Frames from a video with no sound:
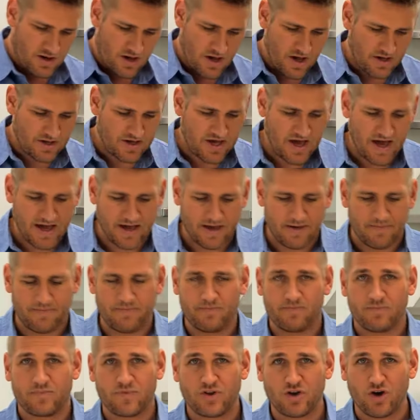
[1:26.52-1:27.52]
Okay,
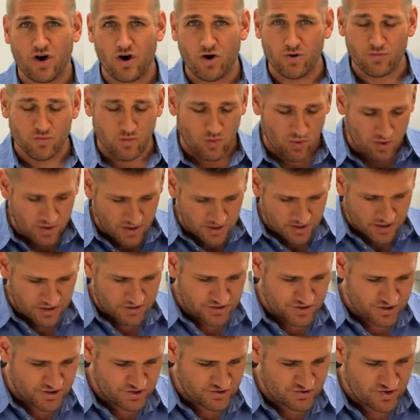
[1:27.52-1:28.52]
cold water
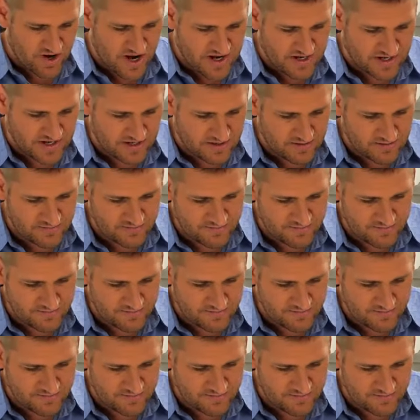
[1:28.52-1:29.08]
goes straight in.